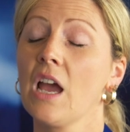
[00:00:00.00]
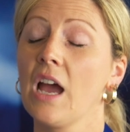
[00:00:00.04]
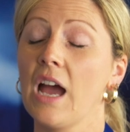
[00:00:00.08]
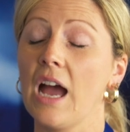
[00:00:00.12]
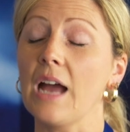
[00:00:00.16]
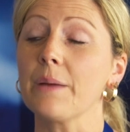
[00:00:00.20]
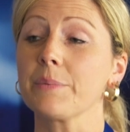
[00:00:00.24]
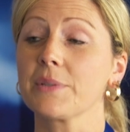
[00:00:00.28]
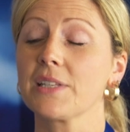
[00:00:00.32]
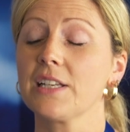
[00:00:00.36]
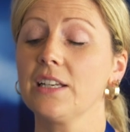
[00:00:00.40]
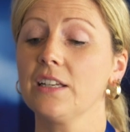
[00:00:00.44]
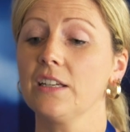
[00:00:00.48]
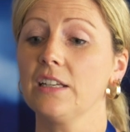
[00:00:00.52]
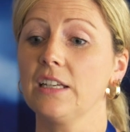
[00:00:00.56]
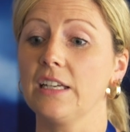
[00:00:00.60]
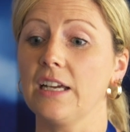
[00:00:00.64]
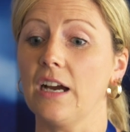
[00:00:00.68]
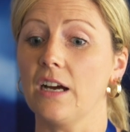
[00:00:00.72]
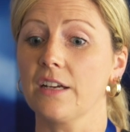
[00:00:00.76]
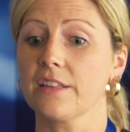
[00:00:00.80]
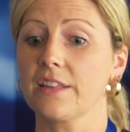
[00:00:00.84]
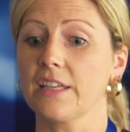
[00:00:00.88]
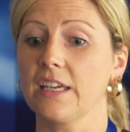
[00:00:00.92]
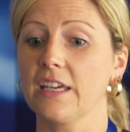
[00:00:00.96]
Absolutely.
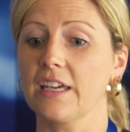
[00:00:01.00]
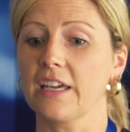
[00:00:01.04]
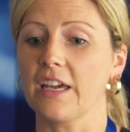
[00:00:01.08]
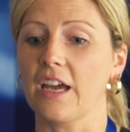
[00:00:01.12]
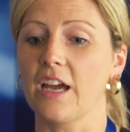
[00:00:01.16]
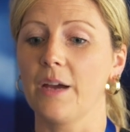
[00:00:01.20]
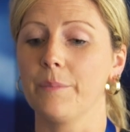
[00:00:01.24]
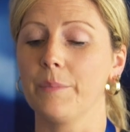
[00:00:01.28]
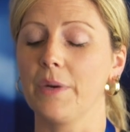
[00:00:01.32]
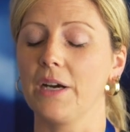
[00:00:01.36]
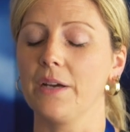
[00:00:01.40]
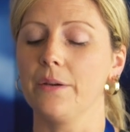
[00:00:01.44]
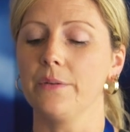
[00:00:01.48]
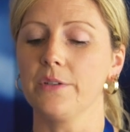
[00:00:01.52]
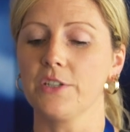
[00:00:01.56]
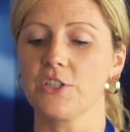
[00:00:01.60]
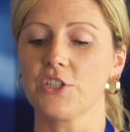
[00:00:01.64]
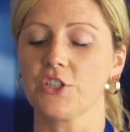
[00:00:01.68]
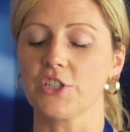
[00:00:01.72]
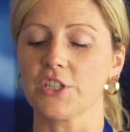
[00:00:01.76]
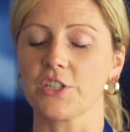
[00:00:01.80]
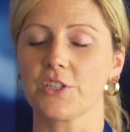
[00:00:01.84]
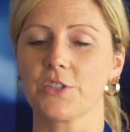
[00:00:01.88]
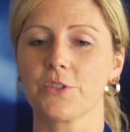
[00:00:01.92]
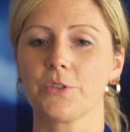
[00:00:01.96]
I think I was
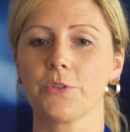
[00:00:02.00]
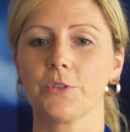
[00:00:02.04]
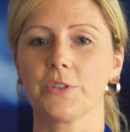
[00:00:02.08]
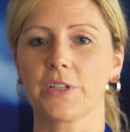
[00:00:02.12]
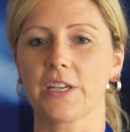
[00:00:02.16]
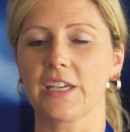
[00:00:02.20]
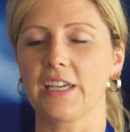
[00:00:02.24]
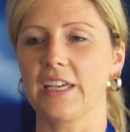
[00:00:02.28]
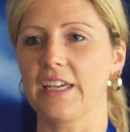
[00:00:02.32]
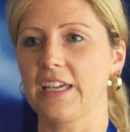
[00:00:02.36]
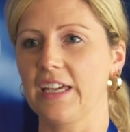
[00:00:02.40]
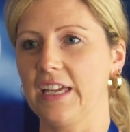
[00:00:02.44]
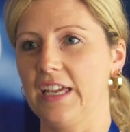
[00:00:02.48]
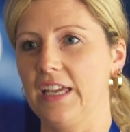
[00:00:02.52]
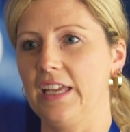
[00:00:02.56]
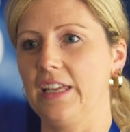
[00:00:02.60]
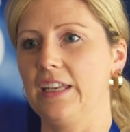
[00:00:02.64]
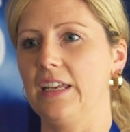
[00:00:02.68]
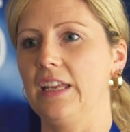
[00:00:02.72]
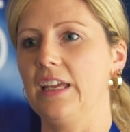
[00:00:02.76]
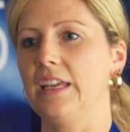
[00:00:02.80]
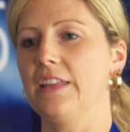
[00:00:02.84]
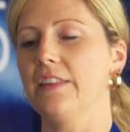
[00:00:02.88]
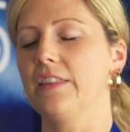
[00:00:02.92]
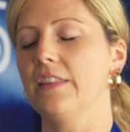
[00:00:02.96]
just talking
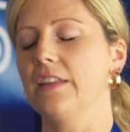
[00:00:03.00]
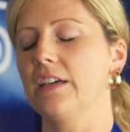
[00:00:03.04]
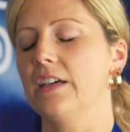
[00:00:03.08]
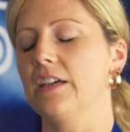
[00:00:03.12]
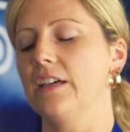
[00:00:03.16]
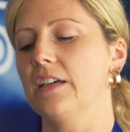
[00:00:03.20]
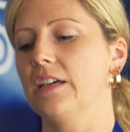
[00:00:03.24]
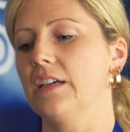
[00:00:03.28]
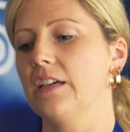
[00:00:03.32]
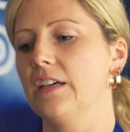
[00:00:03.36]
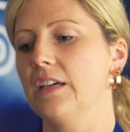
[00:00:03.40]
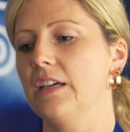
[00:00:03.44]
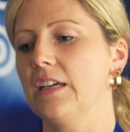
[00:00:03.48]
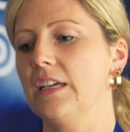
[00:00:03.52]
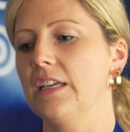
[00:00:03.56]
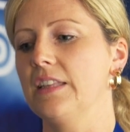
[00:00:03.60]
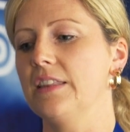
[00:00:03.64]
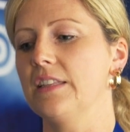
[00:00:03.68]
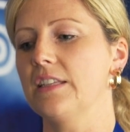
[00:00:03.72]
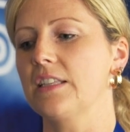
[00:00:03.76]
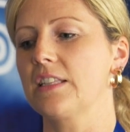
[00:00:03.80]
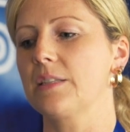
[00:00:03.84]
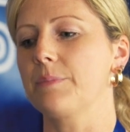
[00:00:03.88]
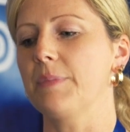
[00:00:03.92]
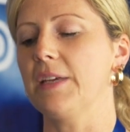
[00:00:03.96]
in
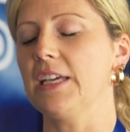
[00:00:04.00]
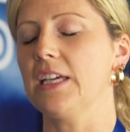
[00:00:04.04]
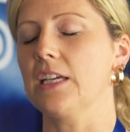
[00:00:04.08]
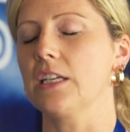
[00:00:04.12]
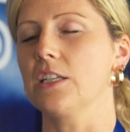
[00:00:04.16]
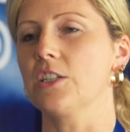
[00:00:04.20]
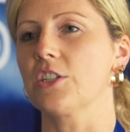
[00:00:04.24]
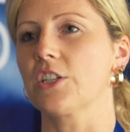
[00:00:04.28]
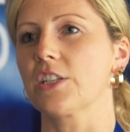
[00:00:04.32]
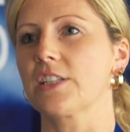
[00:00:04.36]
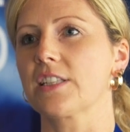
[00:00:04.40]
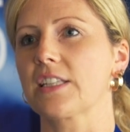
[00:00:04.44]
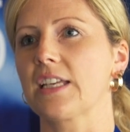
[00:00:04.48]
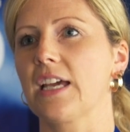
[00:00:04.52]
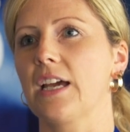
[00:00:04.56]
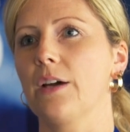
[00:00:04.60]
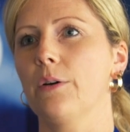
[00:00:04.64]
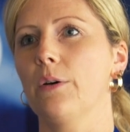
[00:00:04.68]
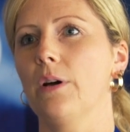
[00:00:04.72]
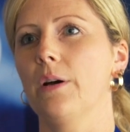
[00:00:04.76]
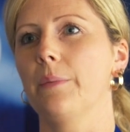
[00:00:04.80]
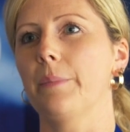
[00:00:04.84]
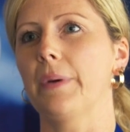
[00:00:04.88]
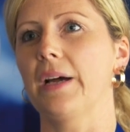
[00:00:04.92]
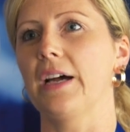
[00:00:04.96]
the speaking just
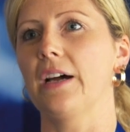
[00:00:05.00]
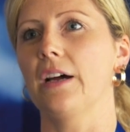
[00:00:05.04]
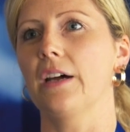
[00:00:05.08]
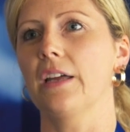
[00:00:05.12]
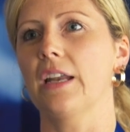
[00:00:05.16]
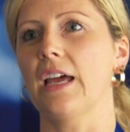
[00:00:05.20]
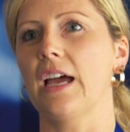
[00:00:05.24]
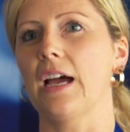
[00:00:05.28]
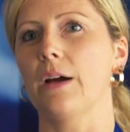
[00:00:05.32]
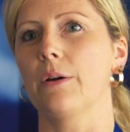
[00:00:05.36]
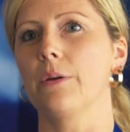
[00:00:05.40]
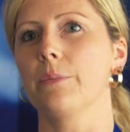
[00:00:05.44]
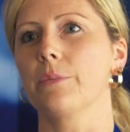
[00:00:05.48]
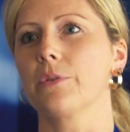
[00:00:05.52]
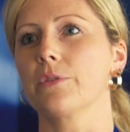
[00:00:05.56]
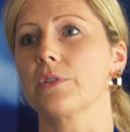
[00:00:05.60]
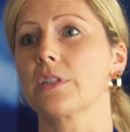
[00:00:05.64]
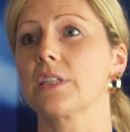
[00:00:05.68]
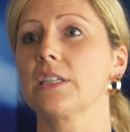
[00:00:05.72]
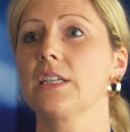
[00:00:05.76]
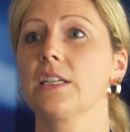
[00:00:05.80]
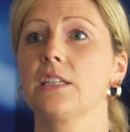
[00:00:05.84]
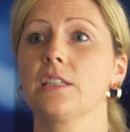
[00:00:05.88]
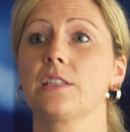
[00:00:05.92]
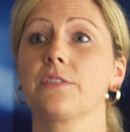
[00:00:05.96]
now about how
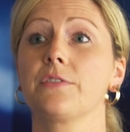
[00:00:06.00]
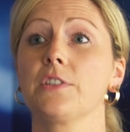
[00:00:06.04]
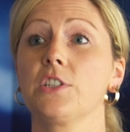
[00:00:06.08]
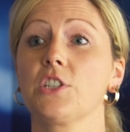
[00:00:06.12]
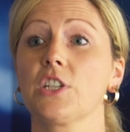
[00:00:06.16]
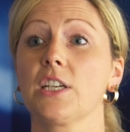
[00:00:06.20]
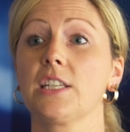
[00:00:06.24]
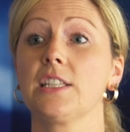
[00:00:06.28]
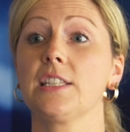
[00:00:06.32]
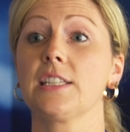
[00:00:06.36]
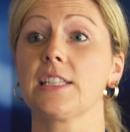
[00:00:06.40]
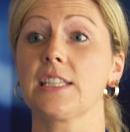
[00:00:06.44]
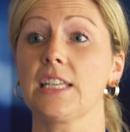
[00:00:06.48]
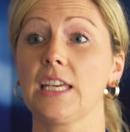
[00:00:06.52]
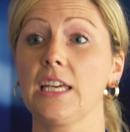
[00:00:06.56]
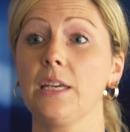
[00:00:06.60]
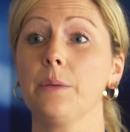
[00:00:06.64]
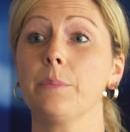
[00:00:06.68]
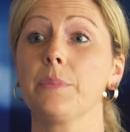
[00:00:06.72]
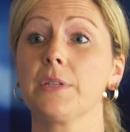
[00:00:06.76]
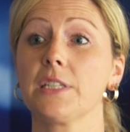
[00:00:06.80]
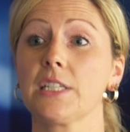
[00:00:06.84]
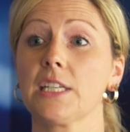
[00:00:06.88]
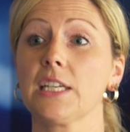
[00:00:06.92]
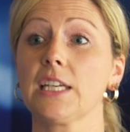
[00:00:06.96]
important it is for Gen
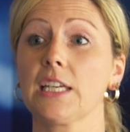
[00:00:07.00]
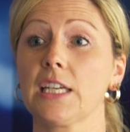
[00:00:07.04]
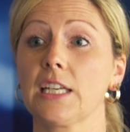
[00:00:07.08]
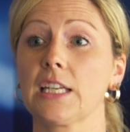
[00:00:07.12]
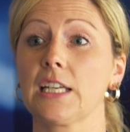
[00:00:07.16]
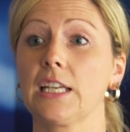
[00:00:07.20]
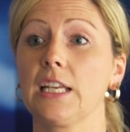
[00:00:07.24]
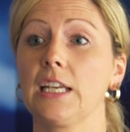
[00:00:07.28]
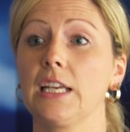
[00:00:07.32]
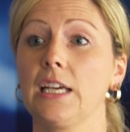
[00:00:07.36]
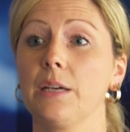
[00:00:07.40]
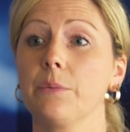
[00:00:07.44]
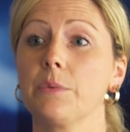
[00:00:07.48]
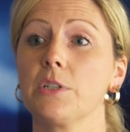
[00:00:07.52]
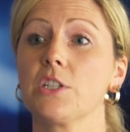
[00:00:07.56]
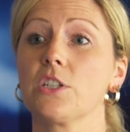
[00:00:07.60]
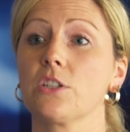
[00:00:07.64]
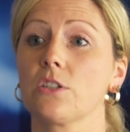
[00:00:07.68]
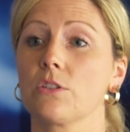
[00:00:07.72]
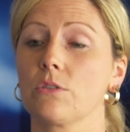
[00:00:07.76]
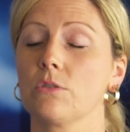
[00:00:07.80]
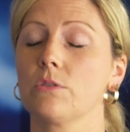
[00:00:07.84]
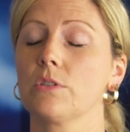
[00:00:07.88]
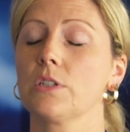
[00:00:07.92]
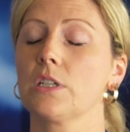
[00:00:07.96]
Z particularly, which
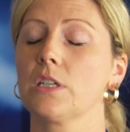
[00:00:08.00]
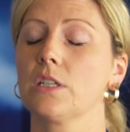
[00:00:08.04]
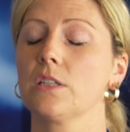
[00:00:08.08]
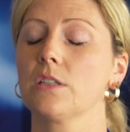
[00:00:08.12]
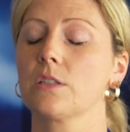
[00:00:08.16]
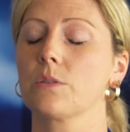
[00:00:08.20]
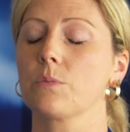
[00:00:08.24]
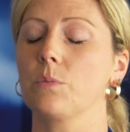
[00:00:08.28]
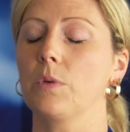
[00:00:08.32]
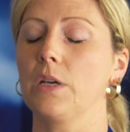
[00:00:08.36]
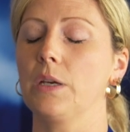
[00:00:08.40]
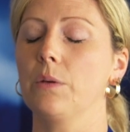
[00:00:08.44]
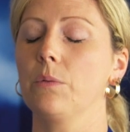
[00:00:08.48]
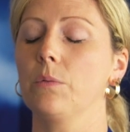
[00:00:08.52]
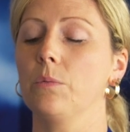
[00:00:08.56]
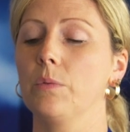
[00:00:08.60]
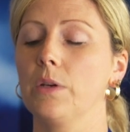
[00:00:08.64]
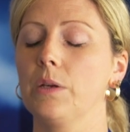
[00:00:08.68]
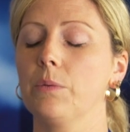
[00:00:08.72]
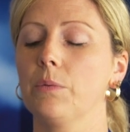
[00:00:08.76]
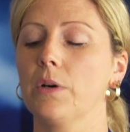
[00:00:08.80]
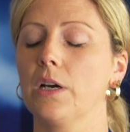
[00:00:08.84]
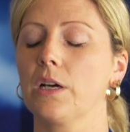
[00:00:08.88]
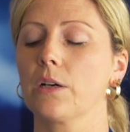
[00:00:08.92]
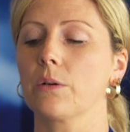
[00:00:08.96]
is an audience
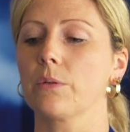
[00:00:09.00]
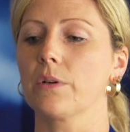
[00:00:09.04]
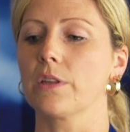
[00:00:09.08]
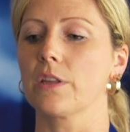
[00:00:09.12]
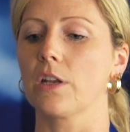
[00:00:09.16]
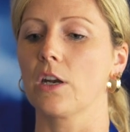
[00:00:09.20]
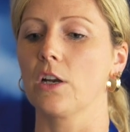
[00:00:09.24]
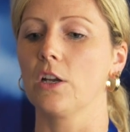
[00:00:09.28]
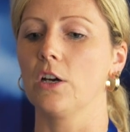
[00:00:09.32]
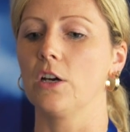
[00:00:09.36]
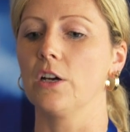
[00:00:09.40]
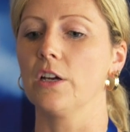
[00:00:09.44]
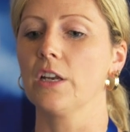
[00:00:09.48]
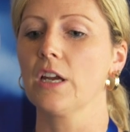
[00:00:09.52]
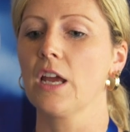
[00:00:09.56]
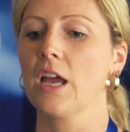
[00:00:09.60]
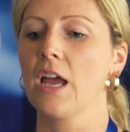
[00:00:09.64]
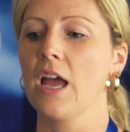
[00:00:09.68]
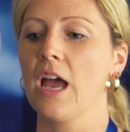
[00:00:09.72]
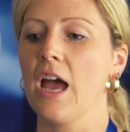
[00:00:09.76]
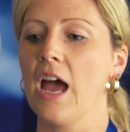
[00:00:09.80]
we work with a lot.